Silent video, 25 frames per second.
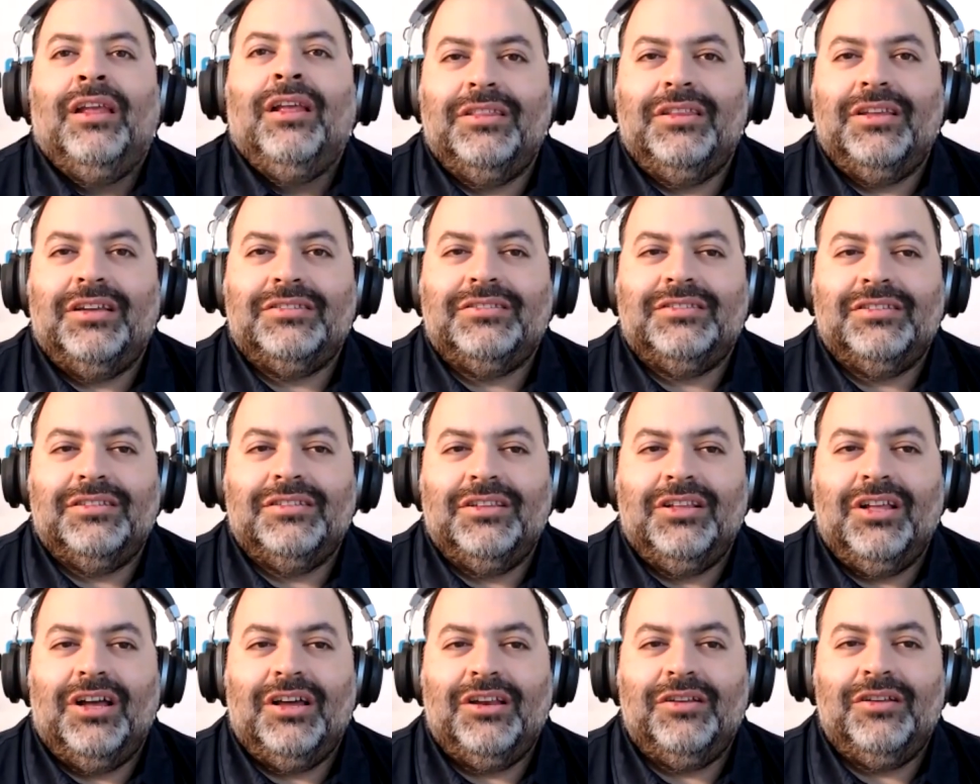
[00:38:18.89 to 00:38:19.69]
And that's a
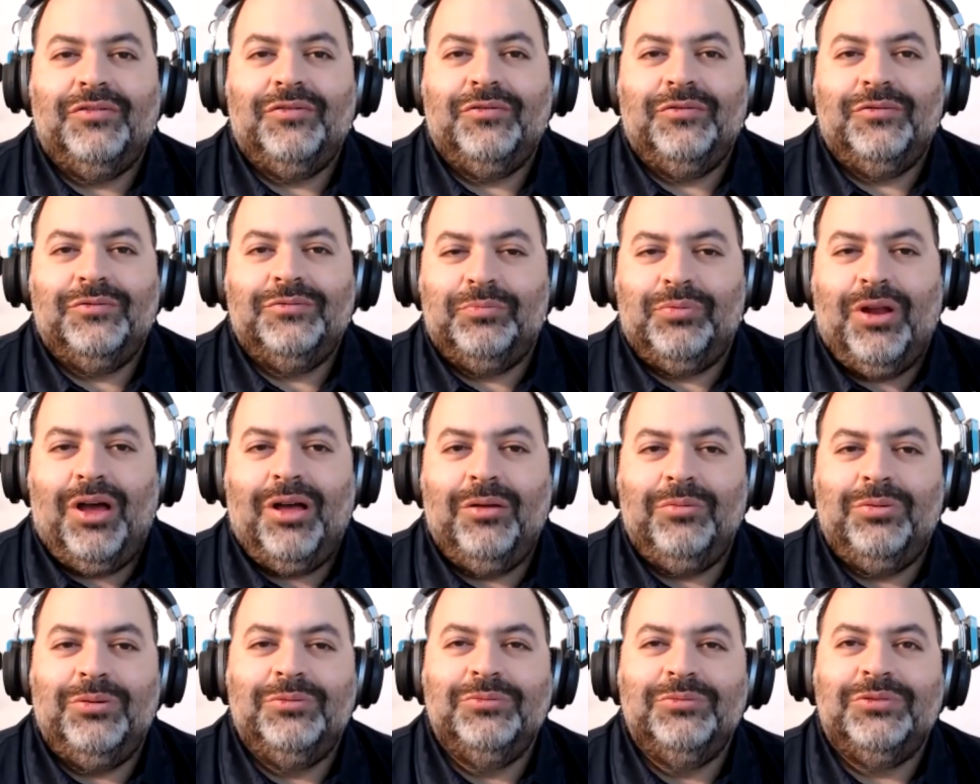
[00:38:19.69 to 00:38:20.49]
lot of the
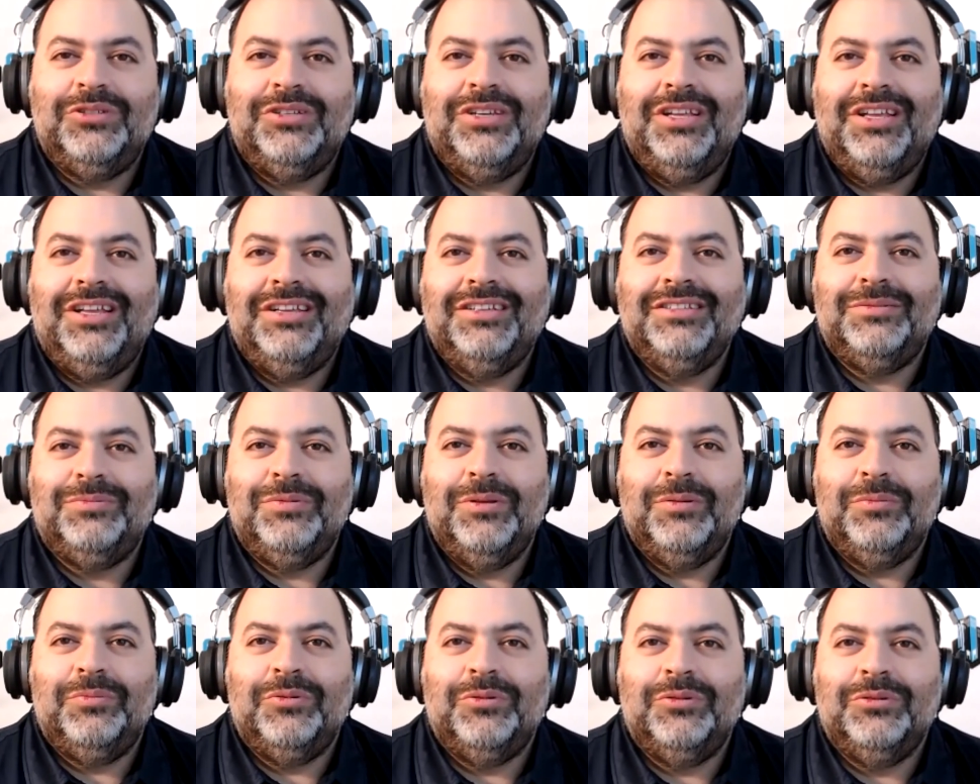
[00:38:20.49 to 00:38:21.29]
problem today is
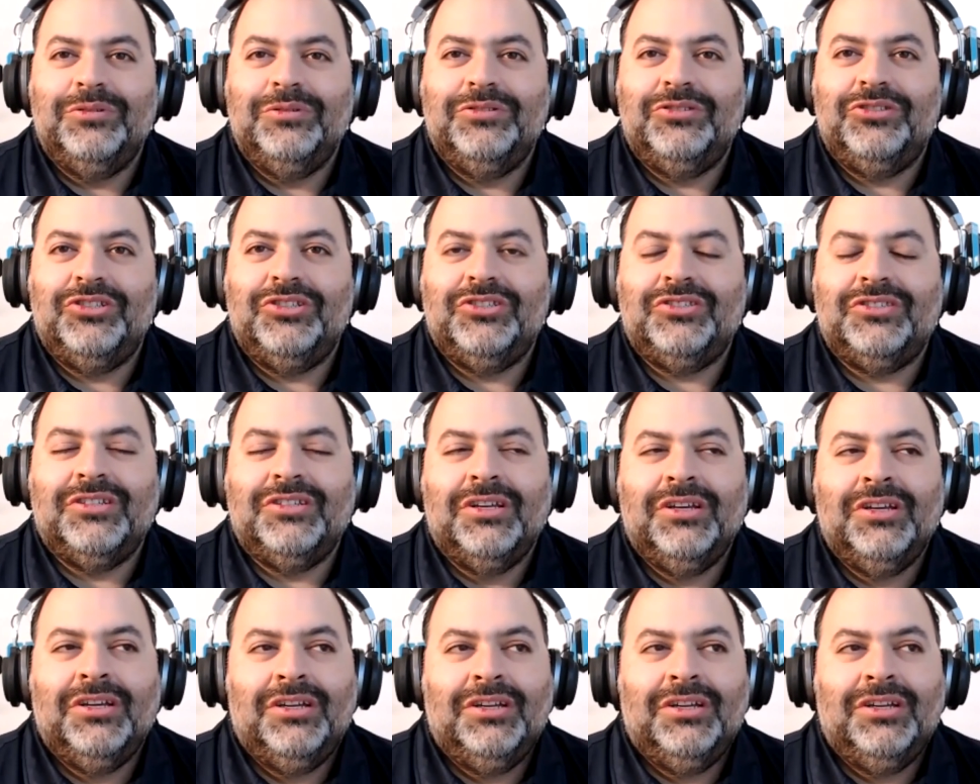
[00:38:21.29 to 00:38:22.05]
people just